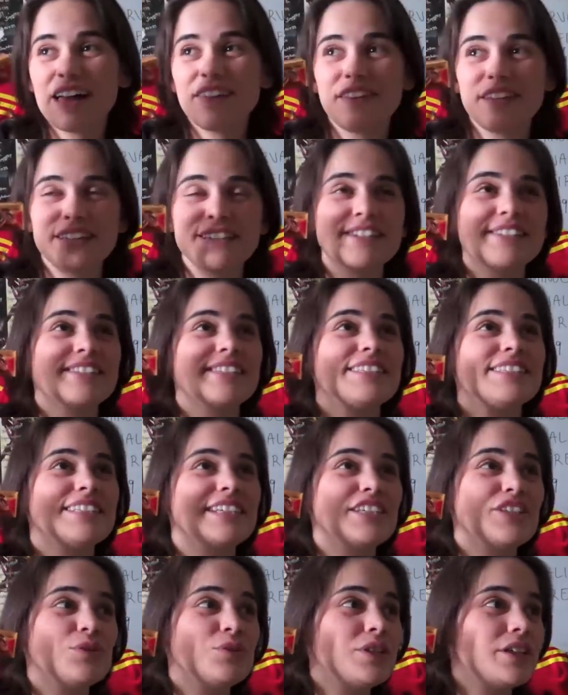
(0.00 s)
they
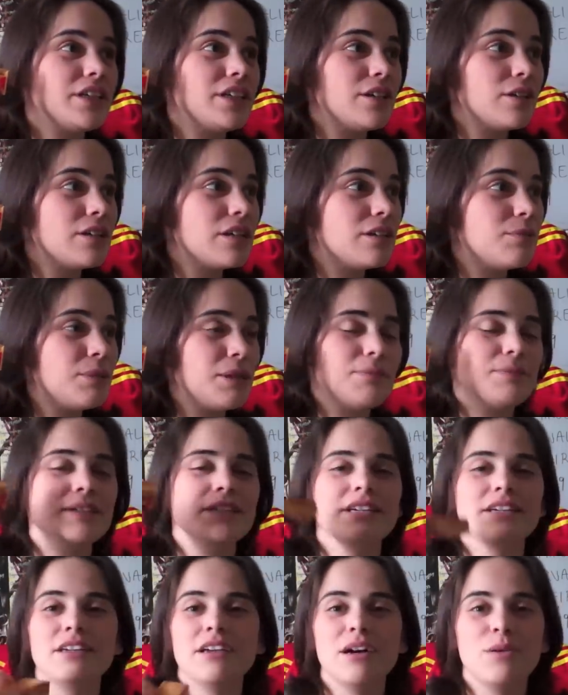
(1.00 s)
discontinued it
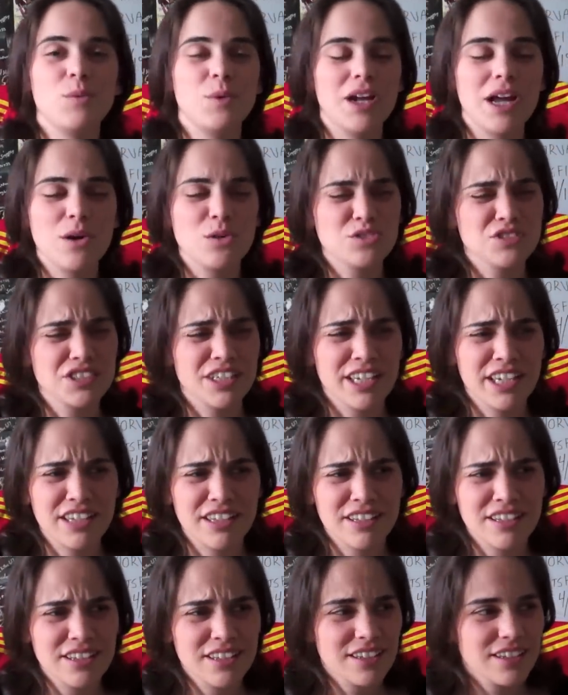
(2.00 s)
maybe when I was
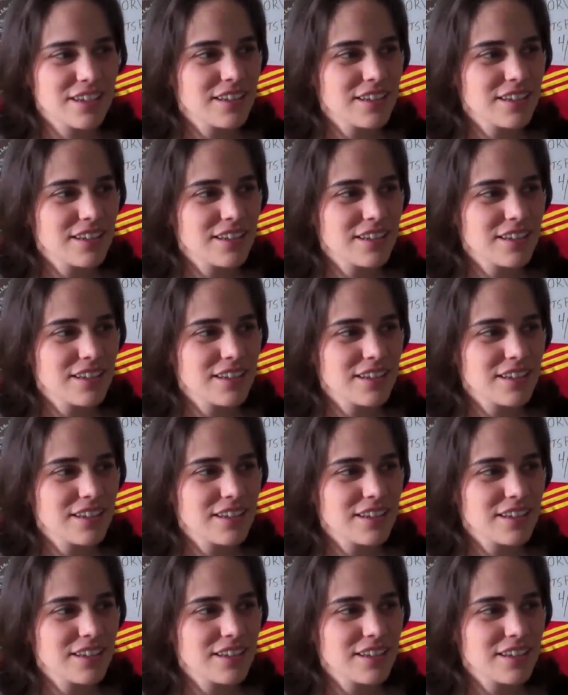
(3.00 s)
like,